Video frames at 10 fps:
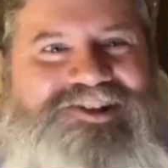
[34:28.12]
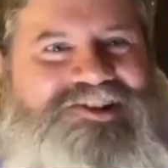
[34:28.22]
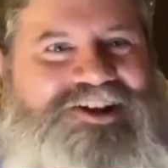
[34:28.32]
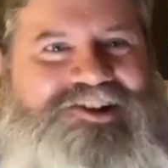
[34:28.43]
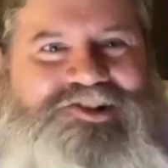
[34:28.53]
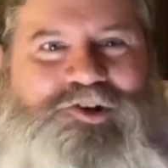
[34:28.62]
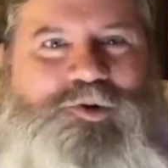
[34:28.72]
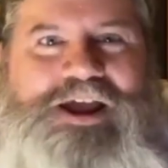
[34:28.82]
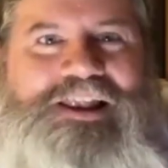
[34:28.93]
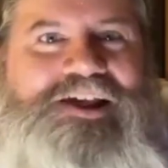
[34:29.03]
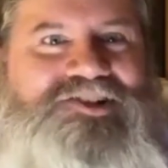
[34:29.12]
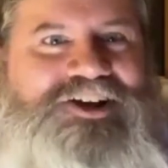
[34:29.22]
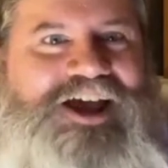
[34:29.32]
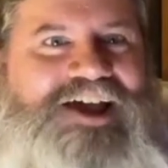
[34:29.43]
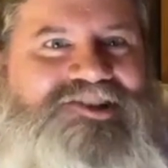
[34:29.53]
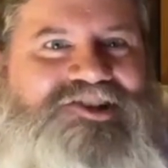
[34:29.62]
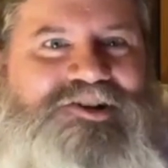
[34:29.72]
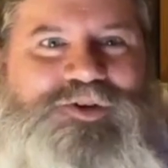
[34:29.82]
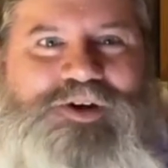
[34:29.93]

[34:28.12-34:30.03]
sent us a great list of guys to interview.